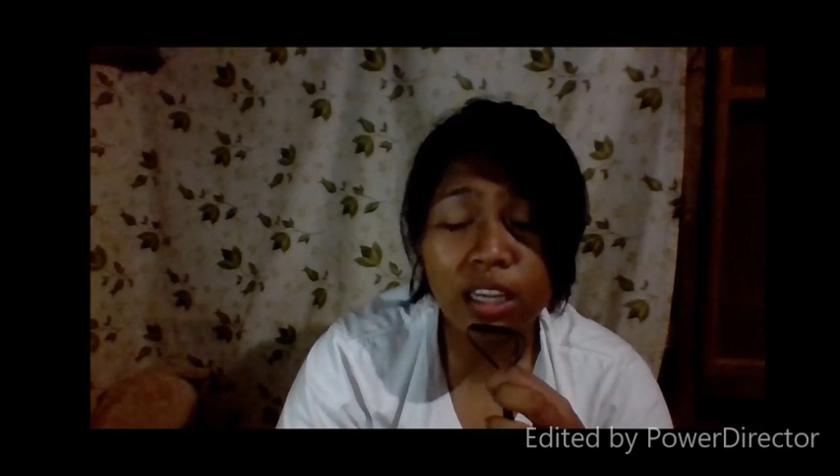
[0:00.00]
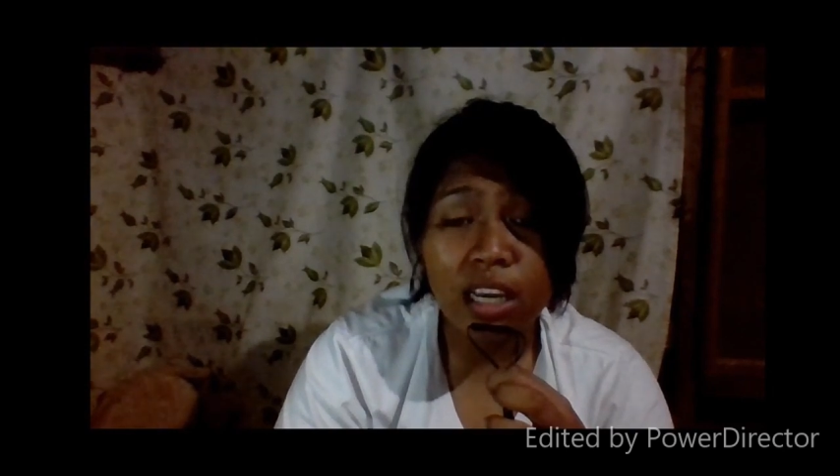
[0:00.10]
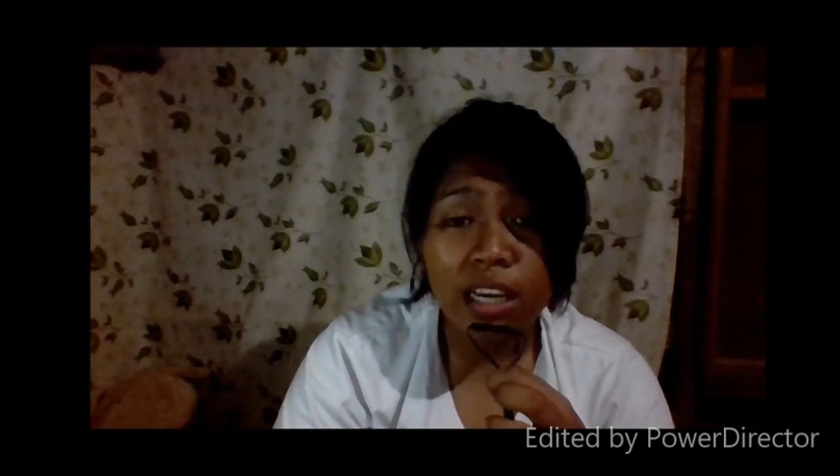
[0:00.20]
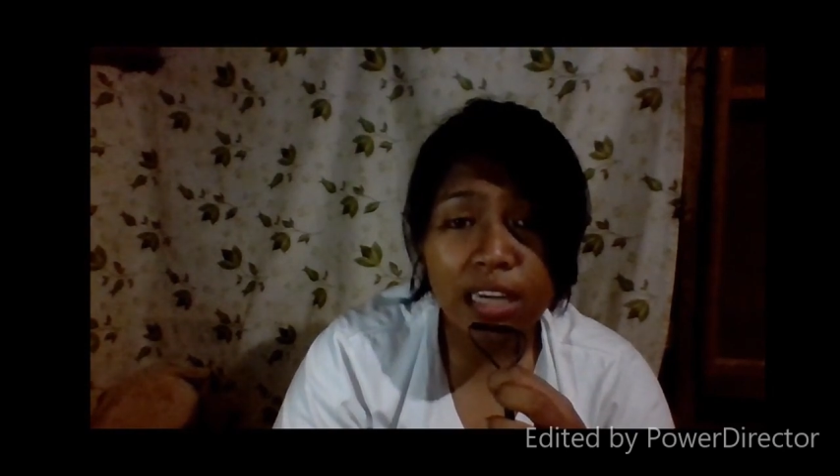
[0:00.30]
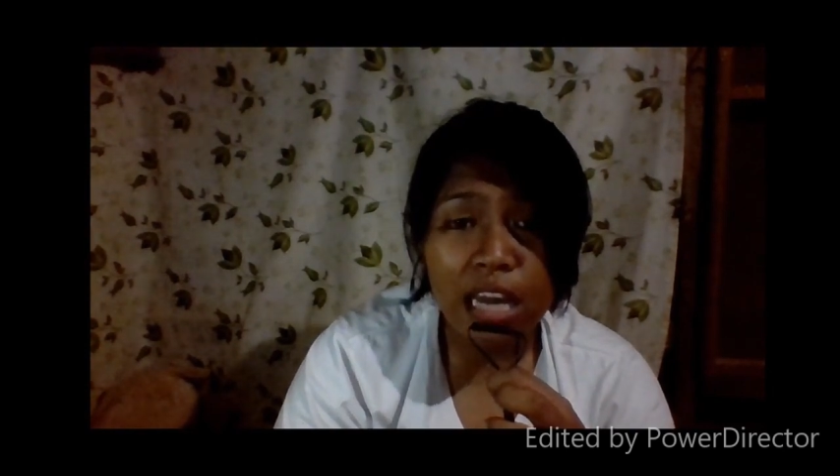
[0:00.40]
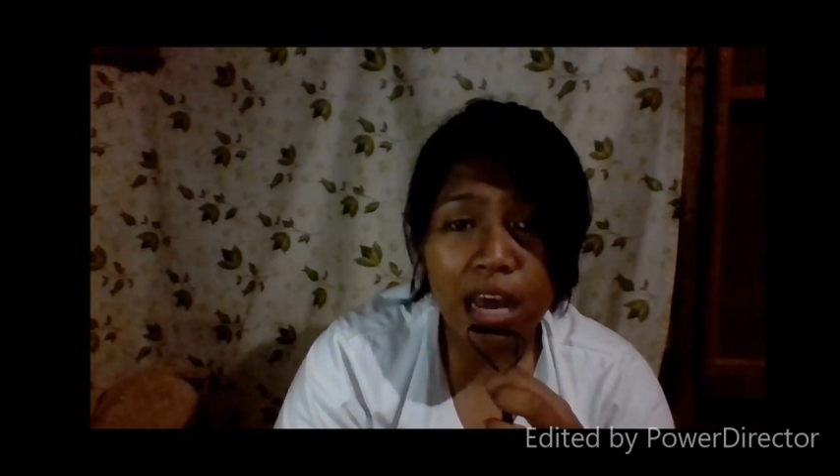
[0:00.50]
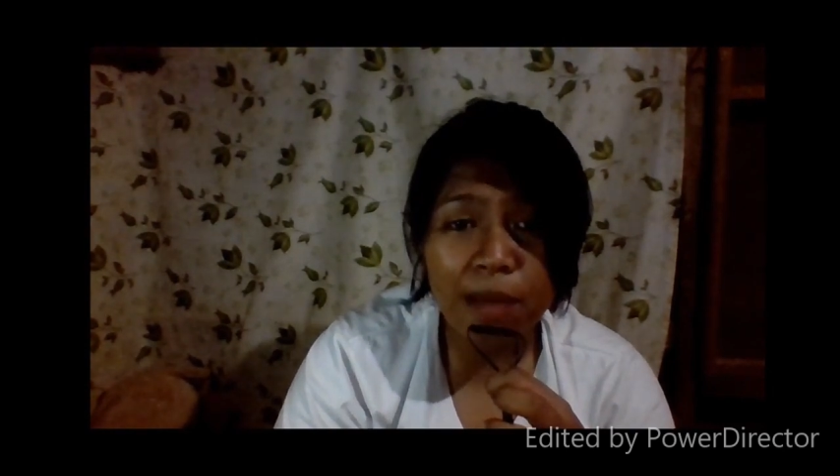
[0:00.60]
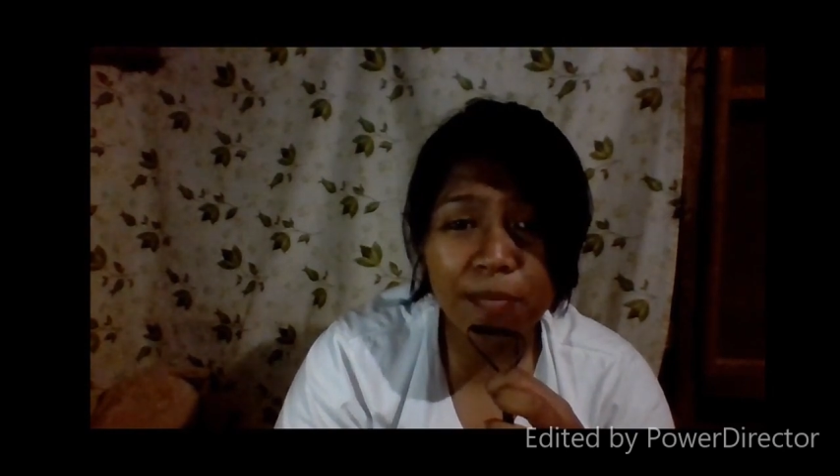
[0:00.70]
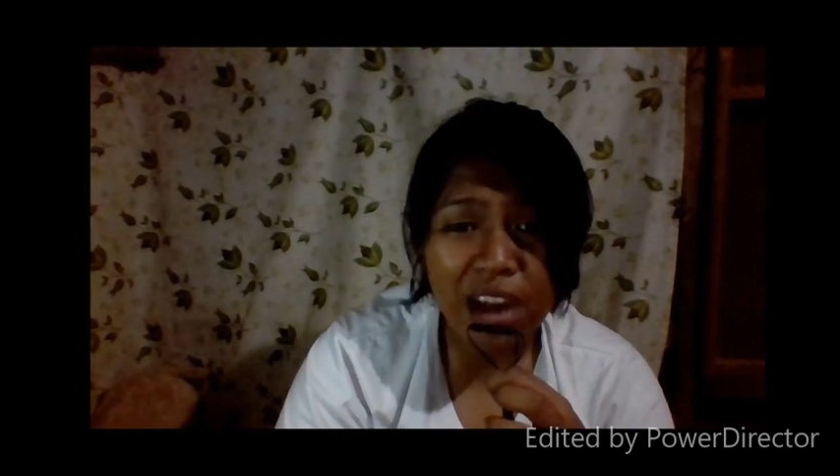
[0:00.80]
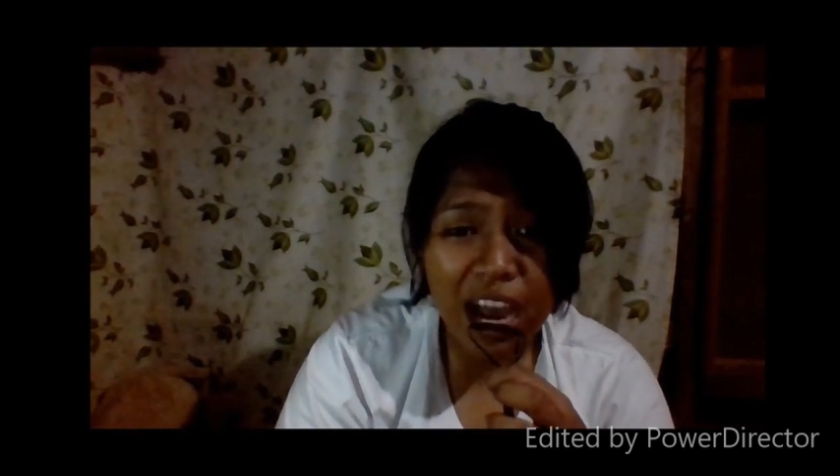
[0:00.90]
The
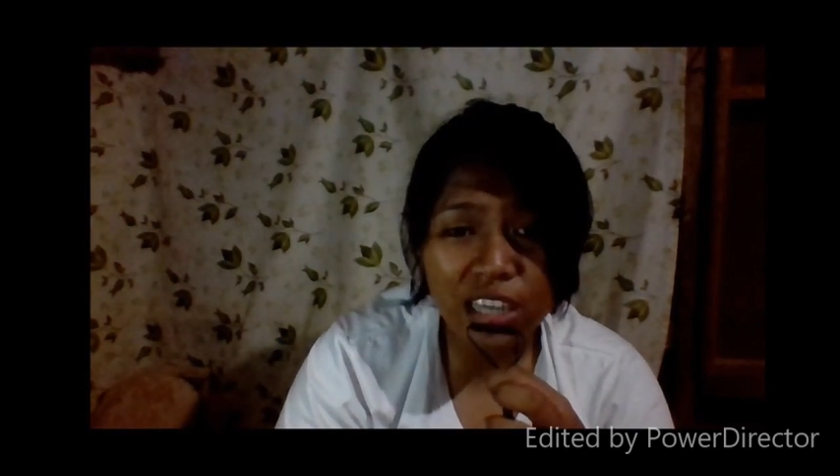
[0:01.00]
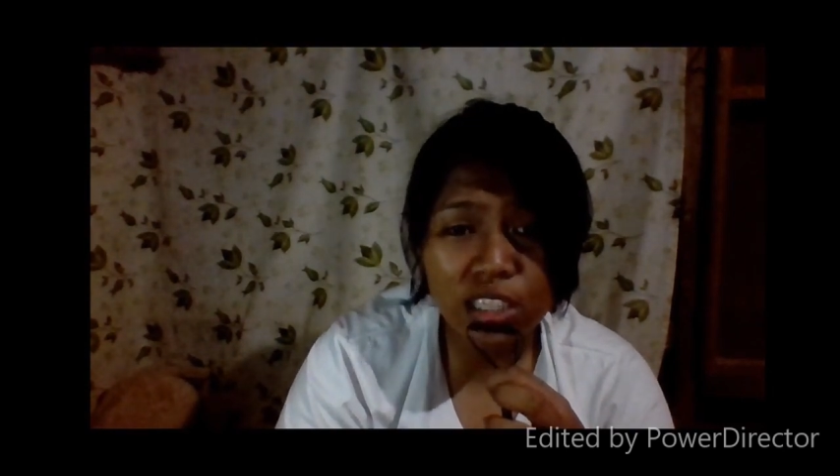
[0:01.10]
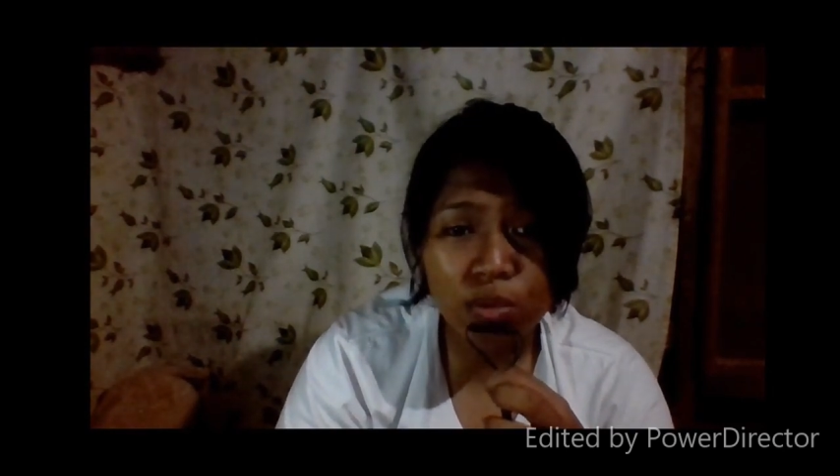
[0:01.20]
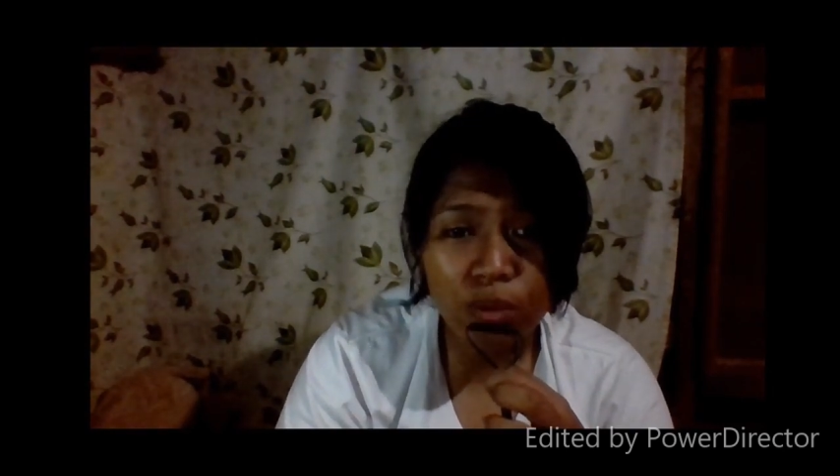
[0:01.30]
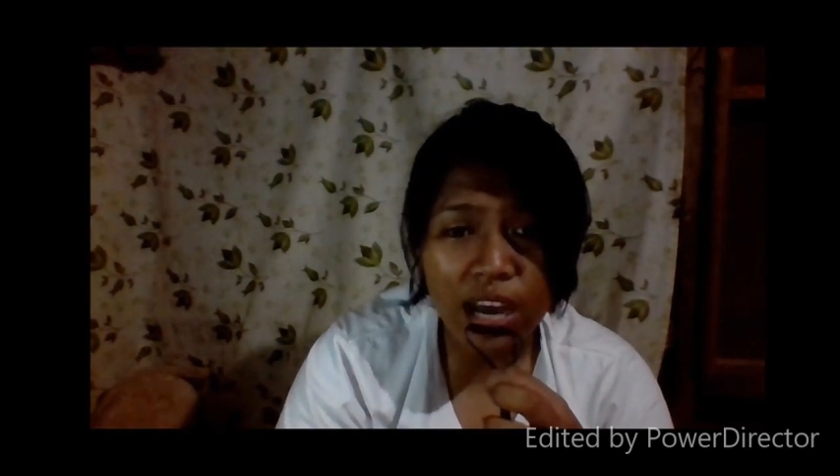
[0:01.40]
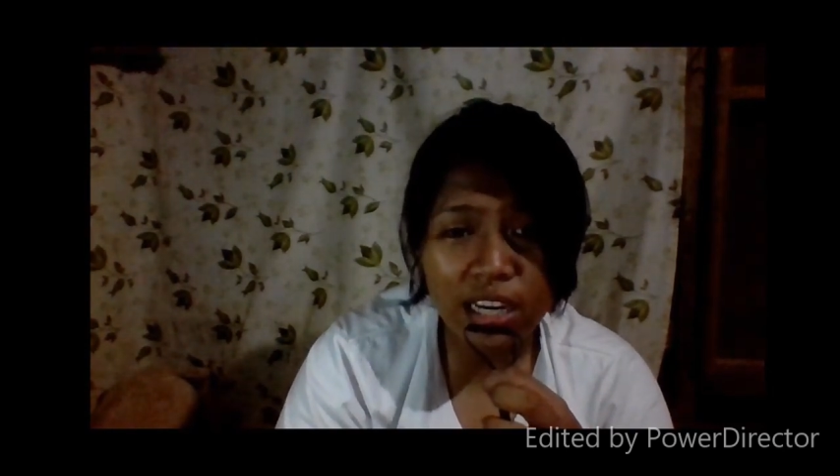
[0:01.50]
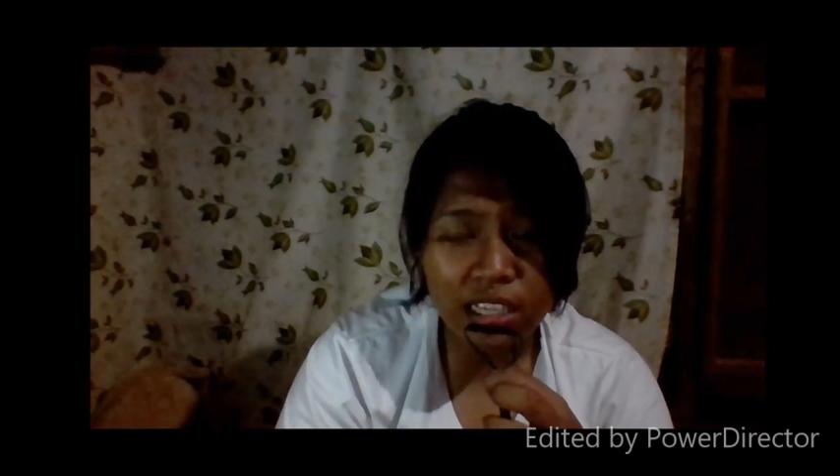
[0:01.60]
branch, one,